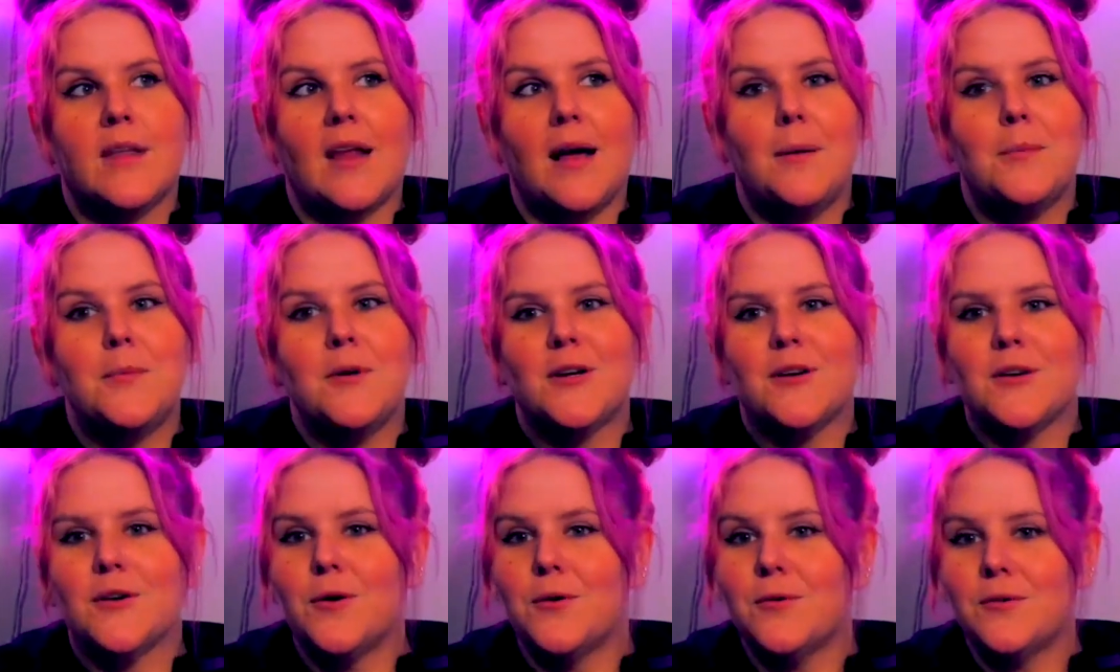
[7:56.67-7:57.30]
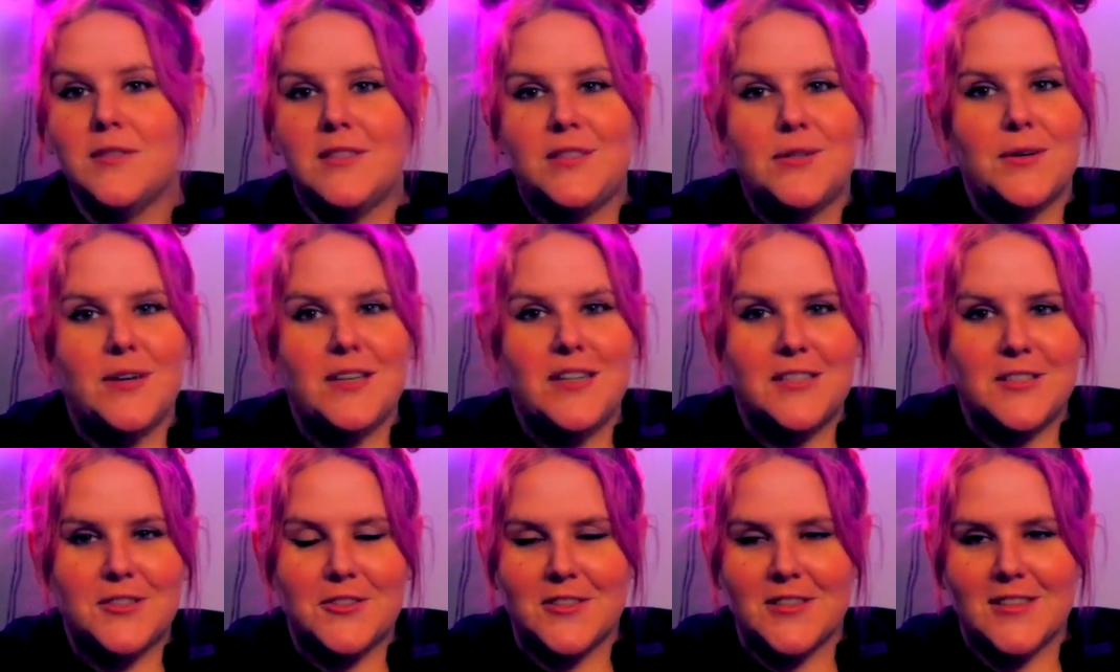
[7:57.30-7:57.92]
I'm going to go into a
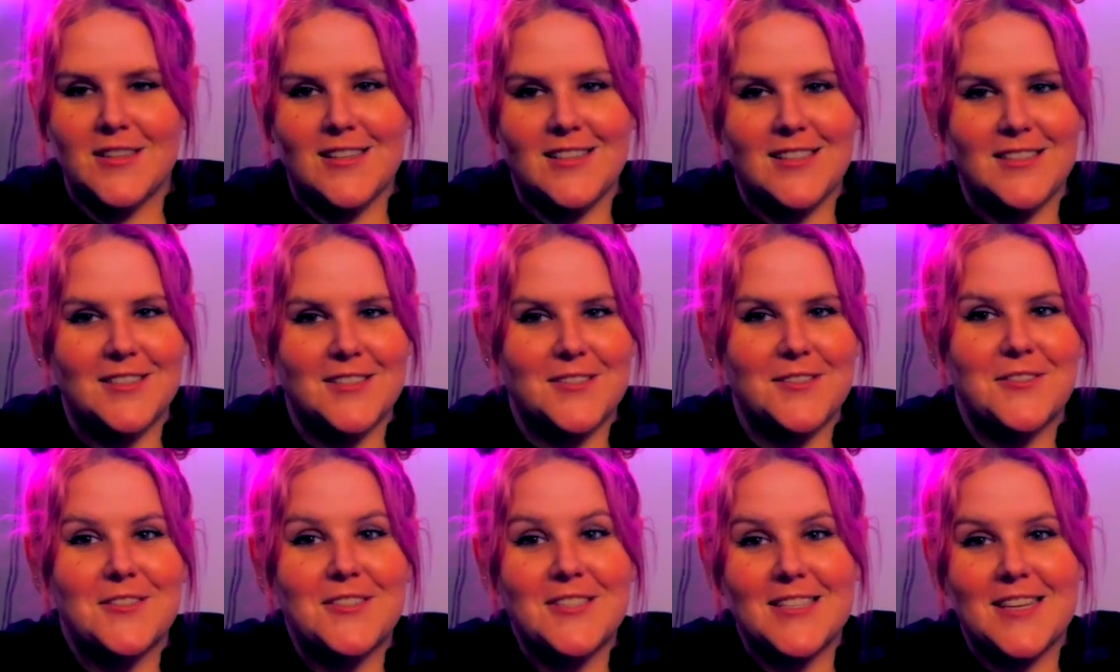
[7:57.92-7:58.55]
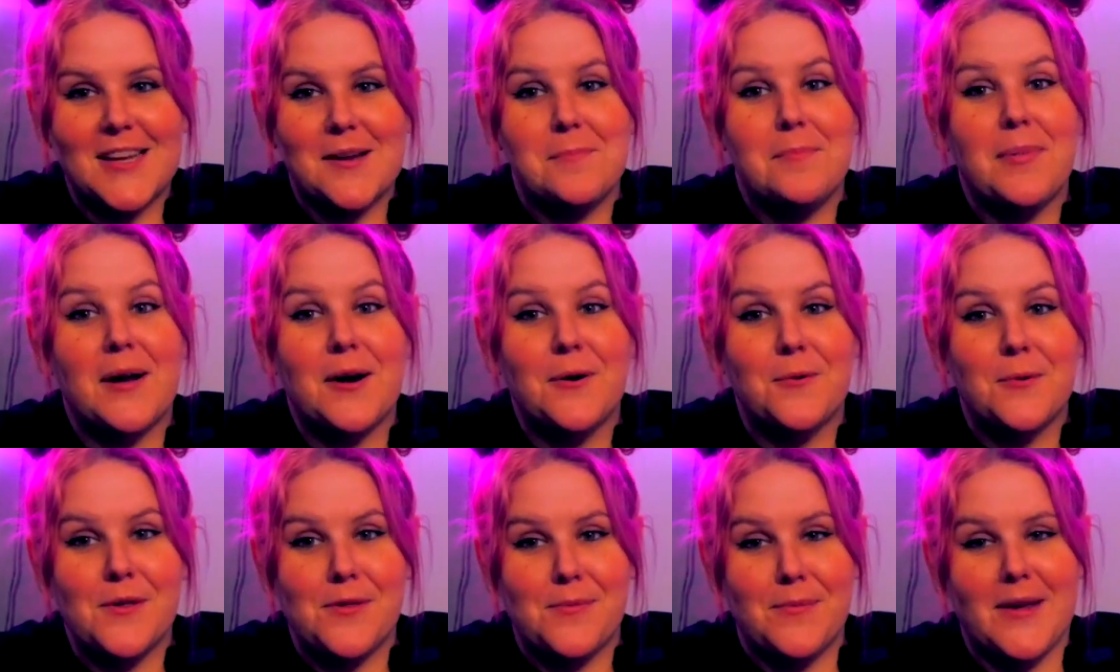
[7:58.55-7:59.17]
history lesson, so just like
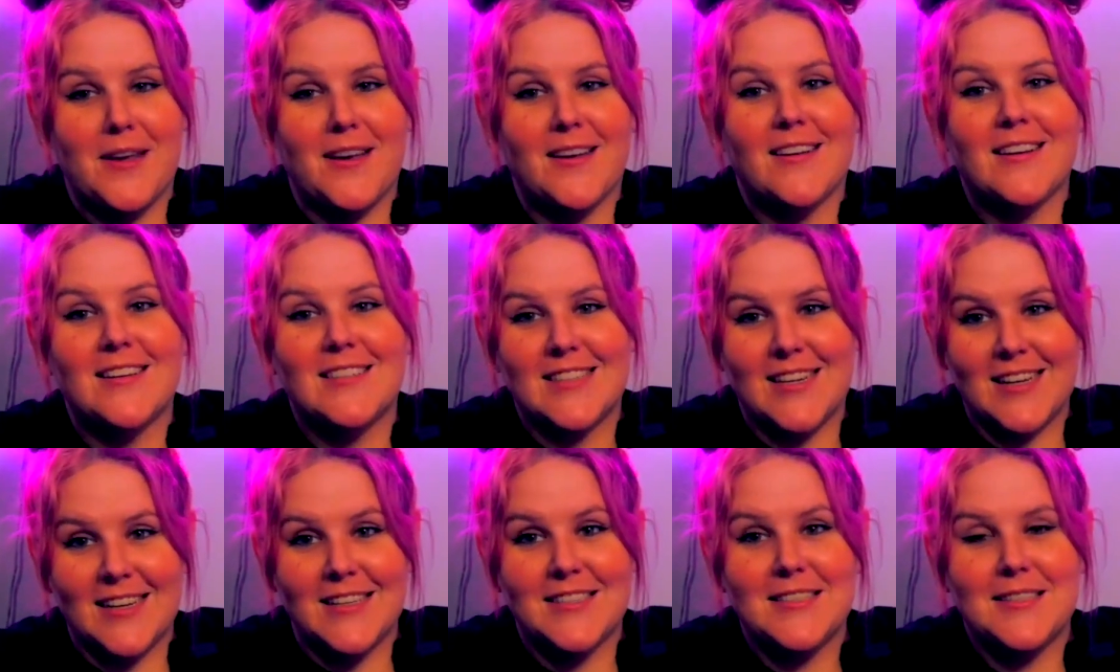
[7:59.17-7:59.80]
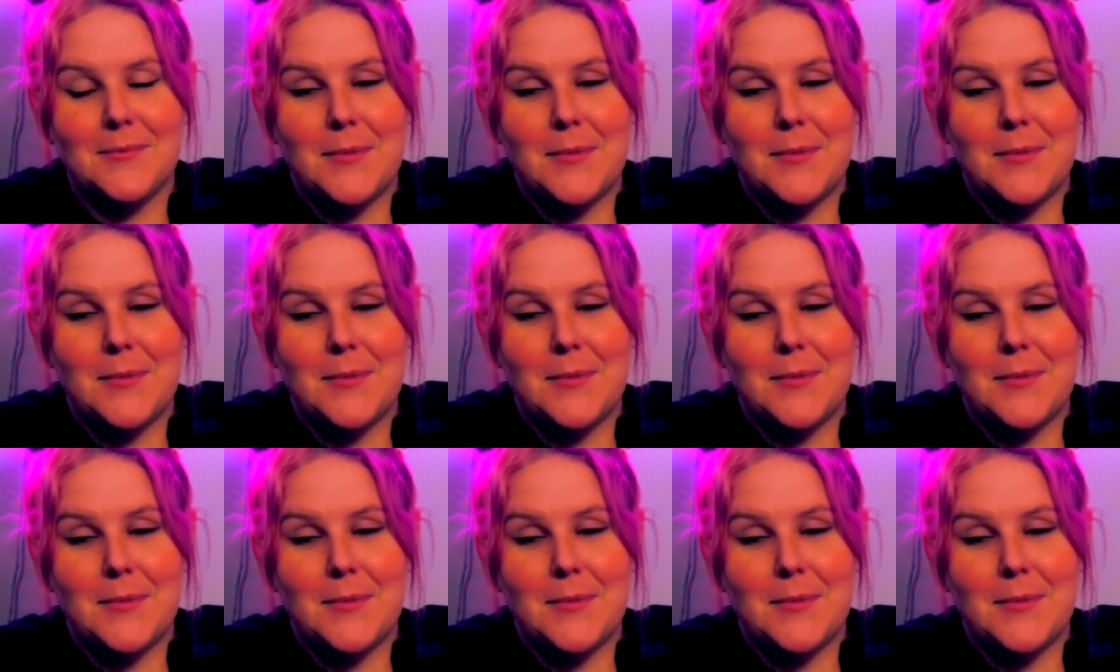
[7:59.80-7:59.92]
bear with me because I get to